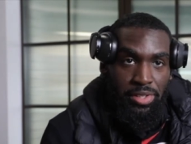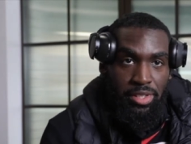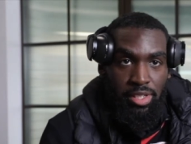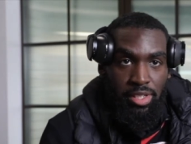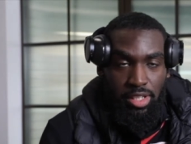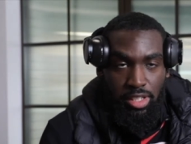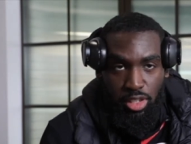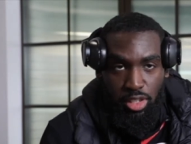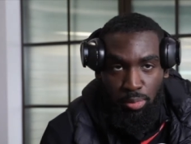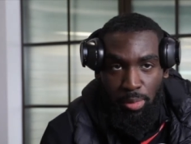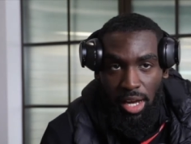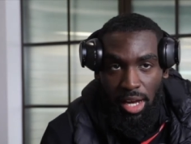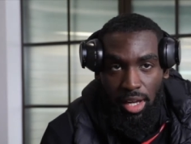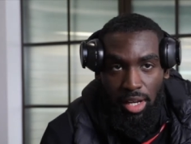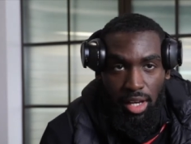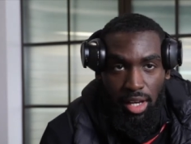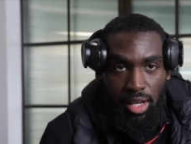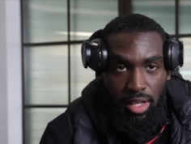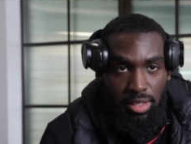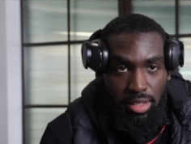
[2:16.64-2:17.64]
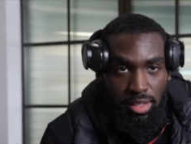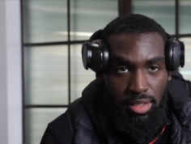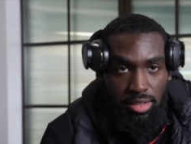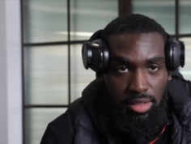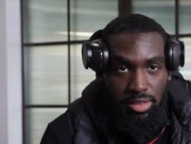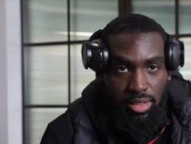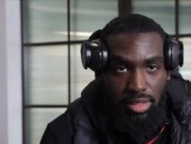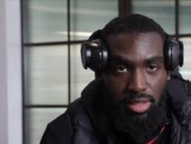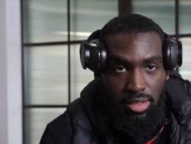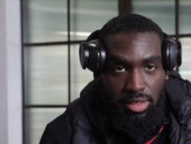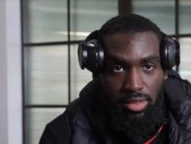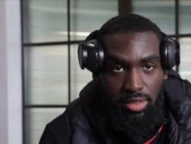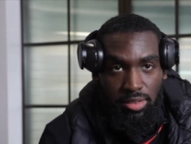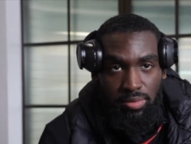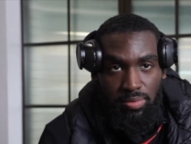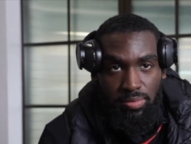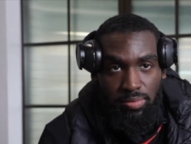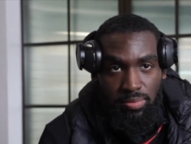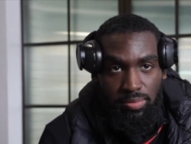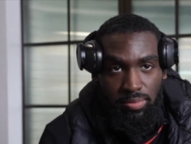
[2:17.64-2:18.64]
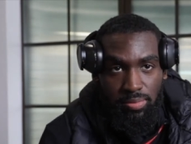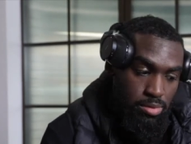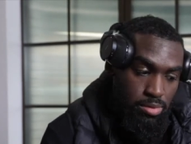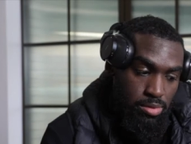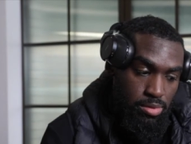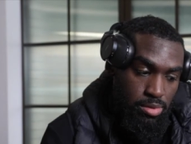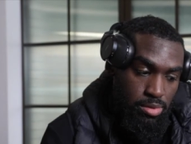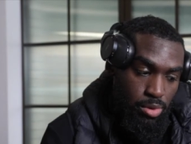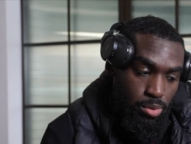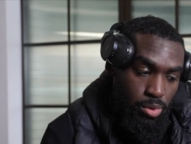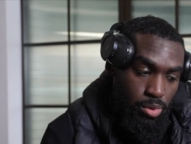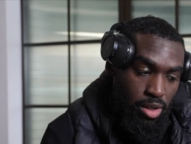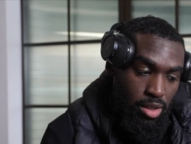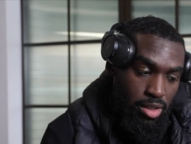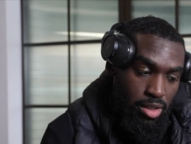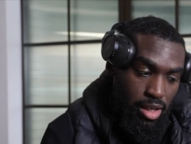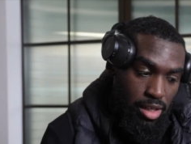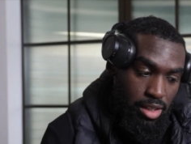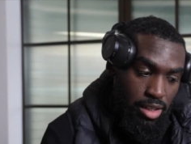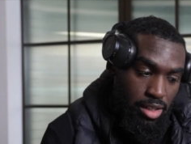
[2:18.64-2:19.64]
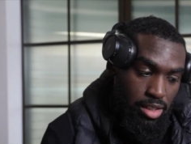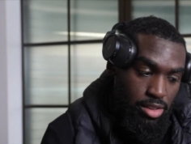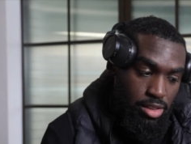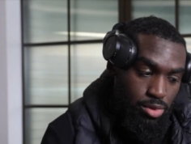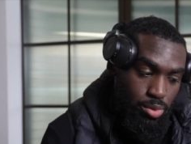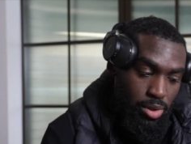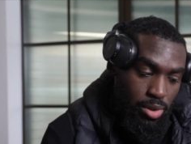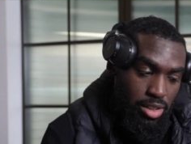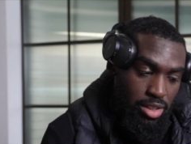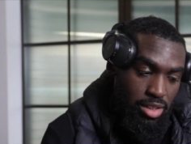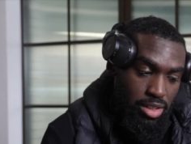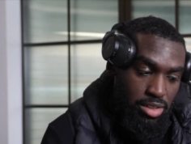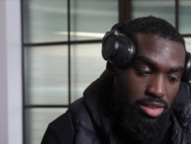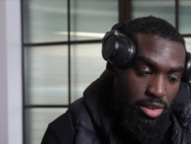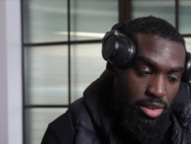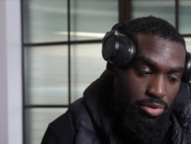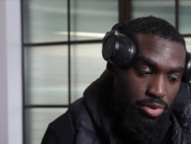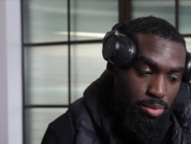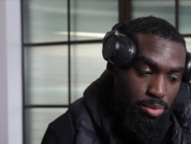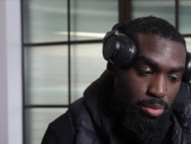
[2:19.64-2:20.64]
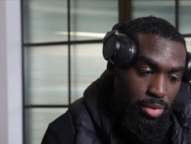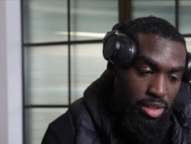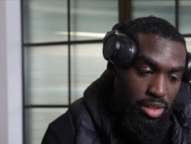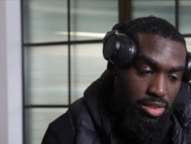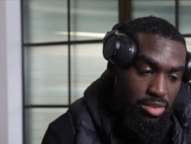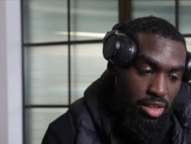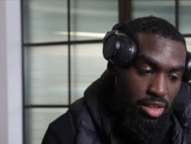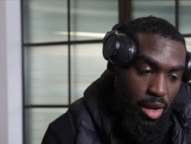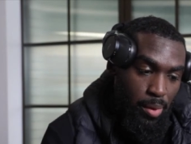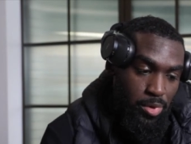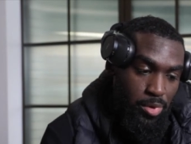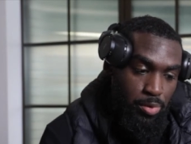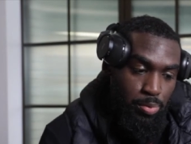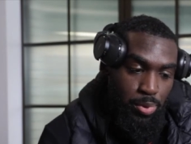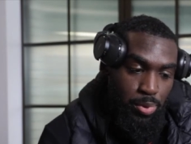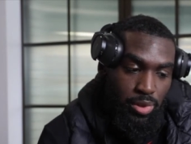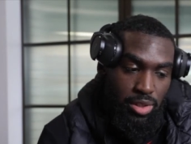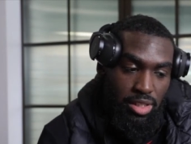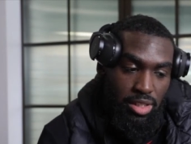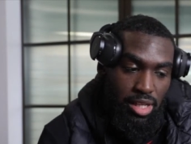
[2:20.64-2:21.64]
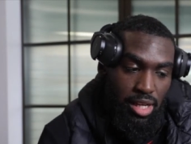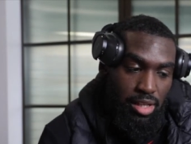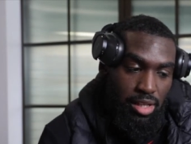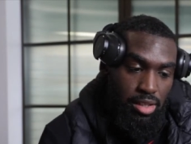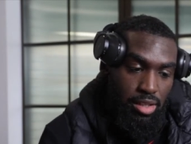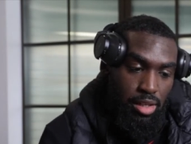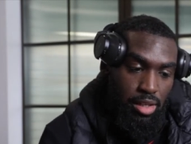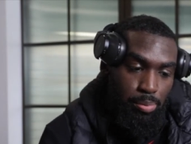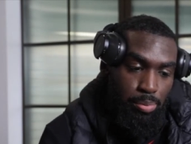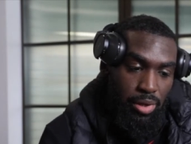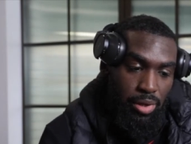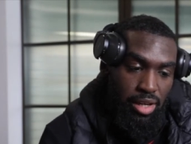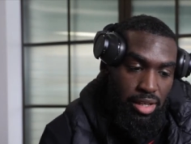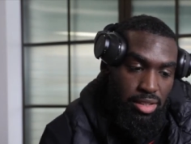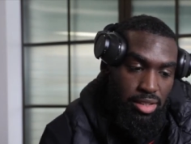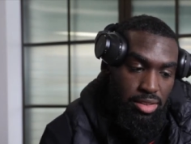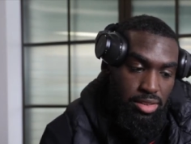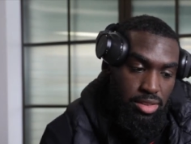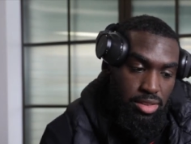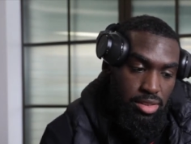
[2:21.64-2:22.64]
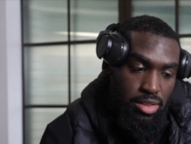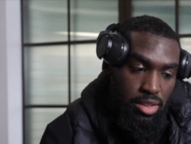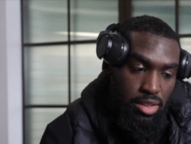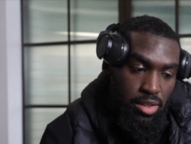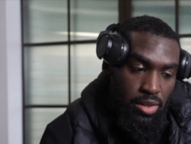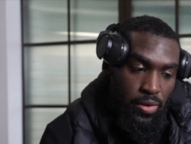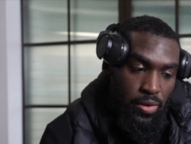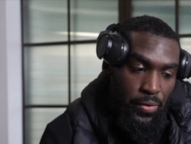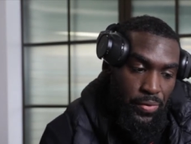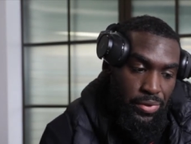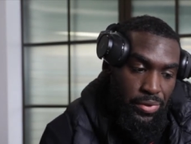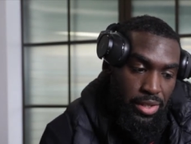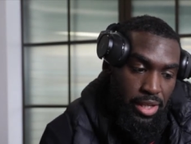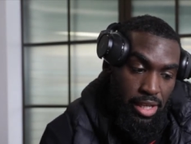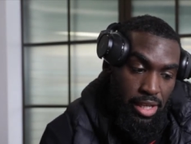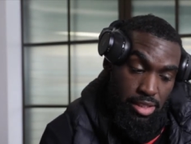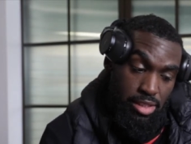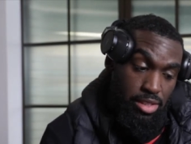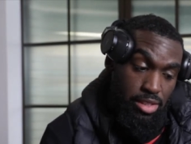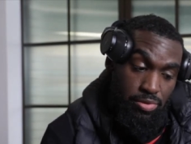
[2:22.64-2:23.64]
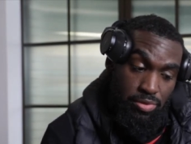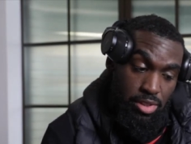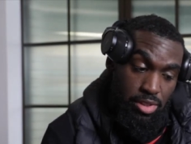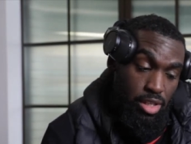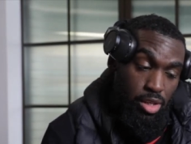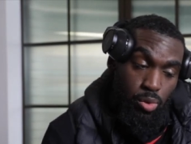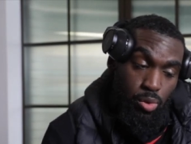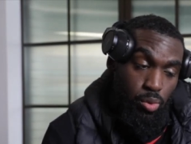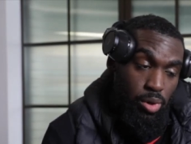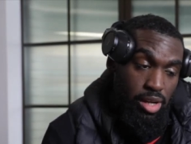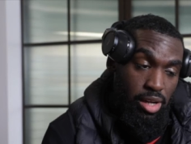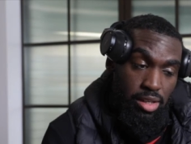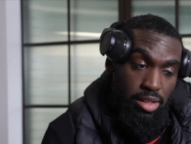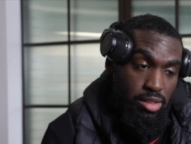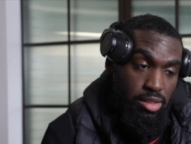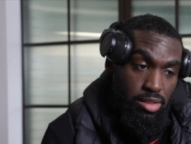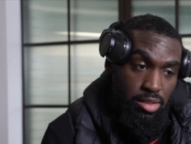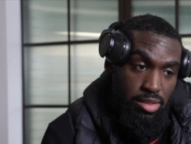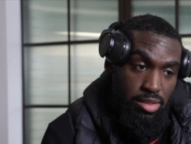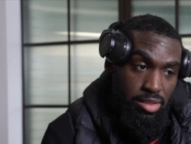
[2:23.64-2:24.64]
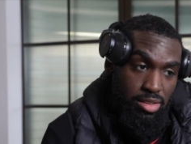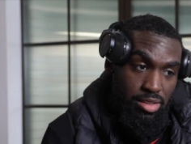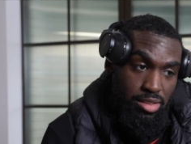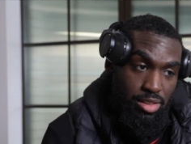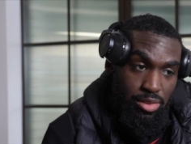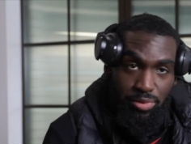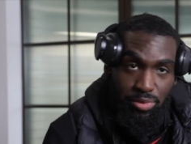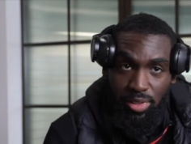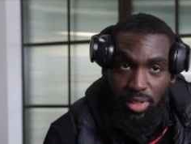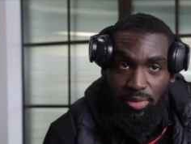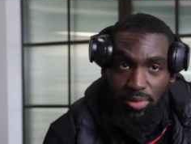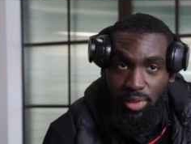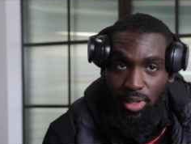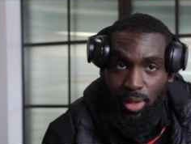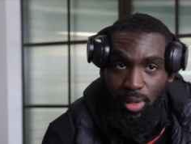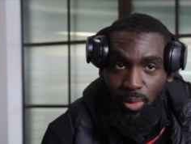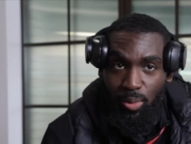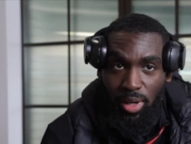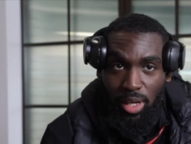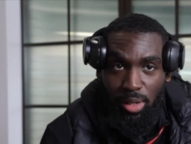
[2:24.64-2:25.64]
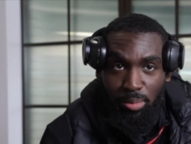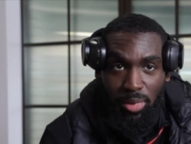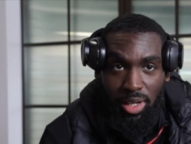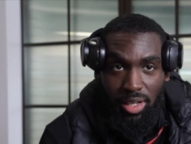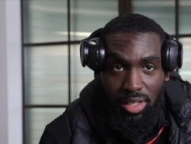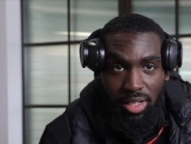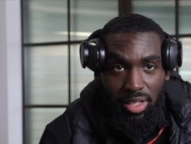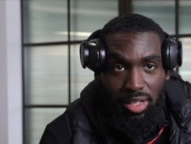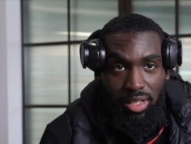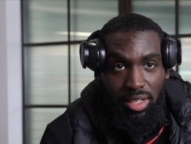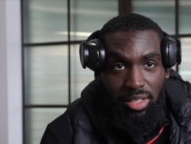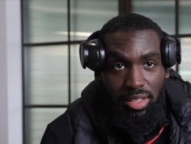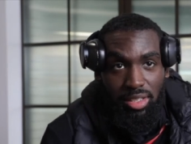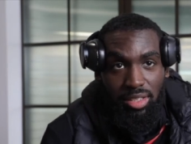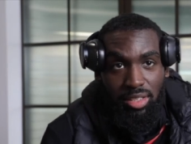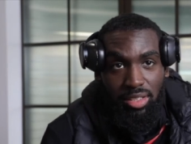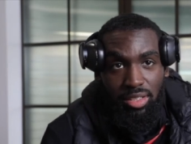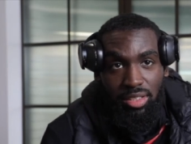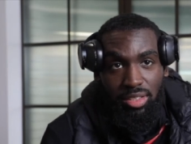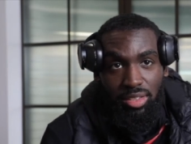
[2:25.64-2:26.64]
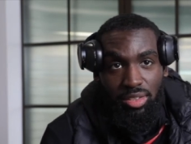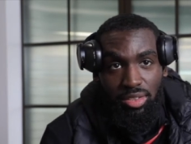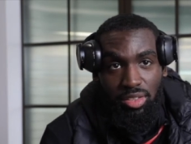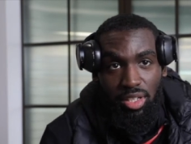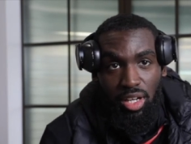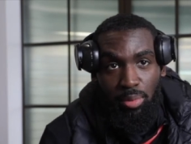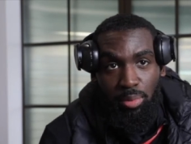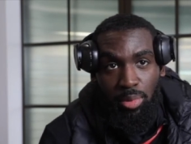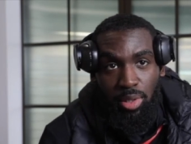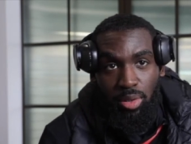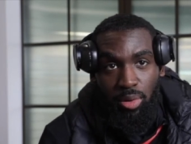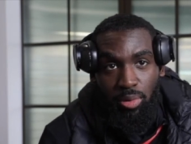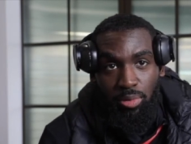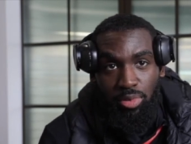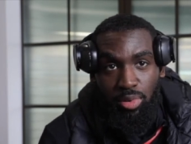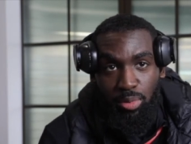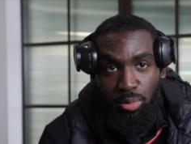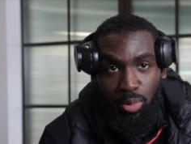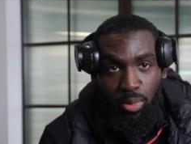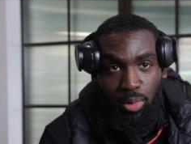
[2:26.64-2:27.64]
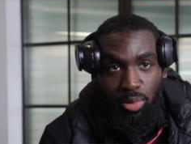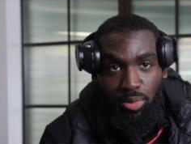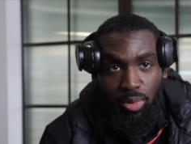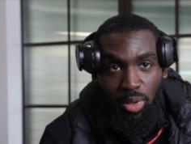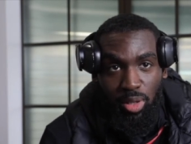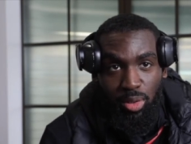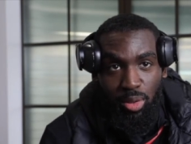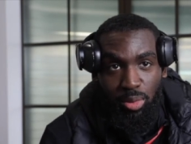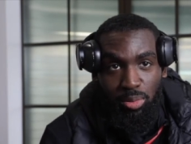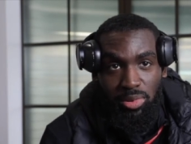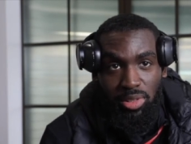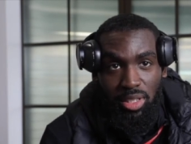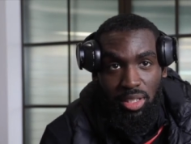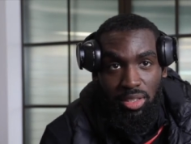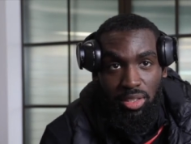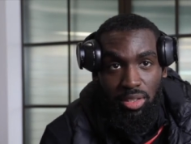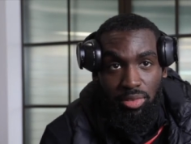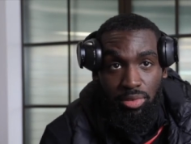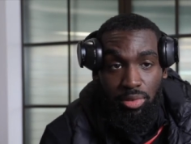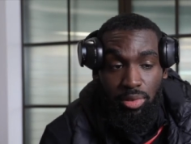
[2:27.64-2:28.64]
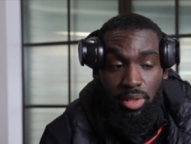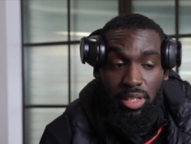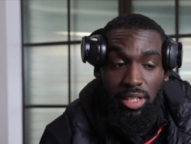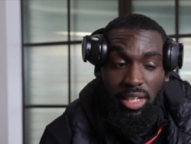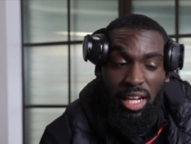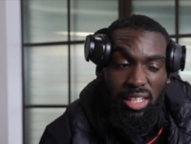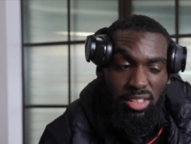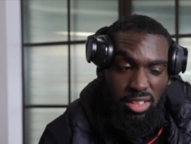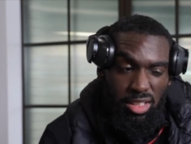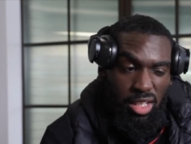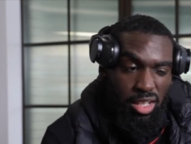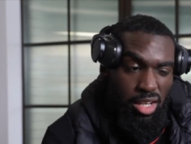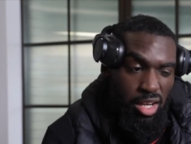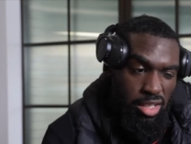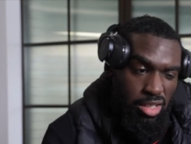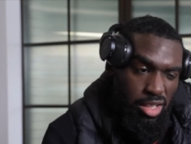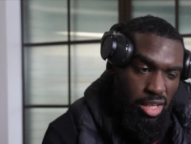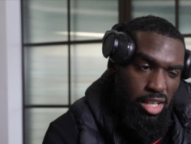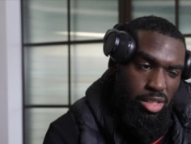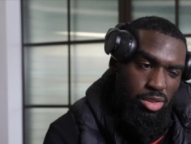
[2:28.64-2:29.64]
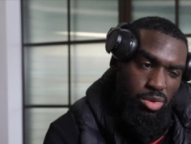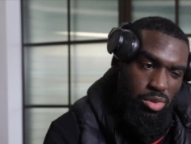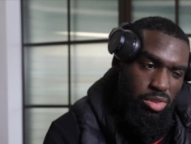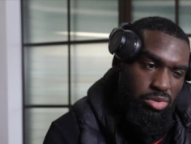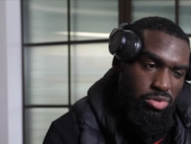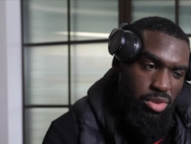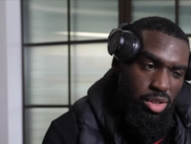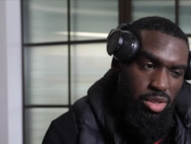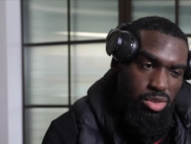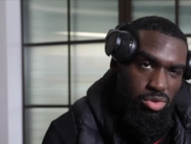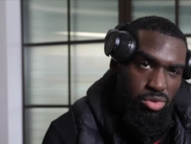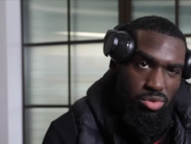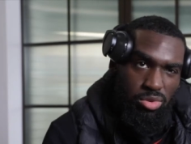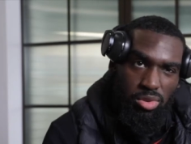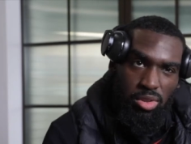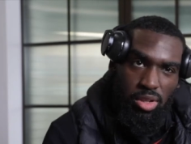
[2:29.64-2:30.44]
it's about a lot of things I think the work kind of is what it is I think by the time you put it down on a page and given it away you've given it away by then and you just got to be comfortable with what comes out the other end that's like, kind of like universal